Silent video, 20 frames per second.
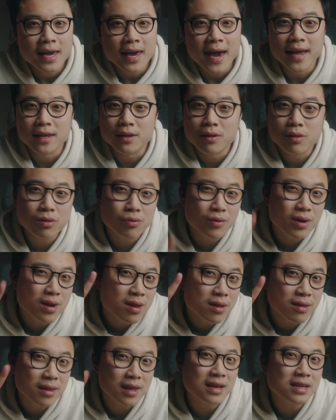and the 3
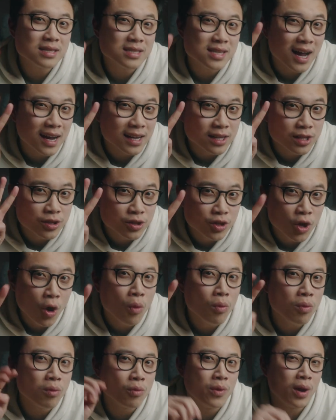things I
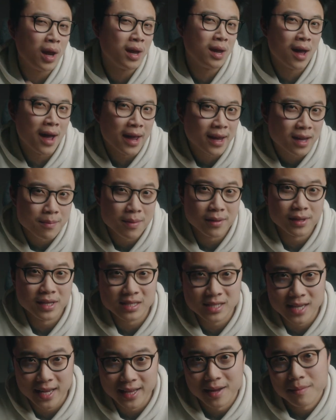don't really like about this
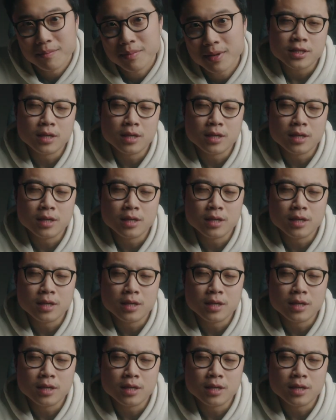setup.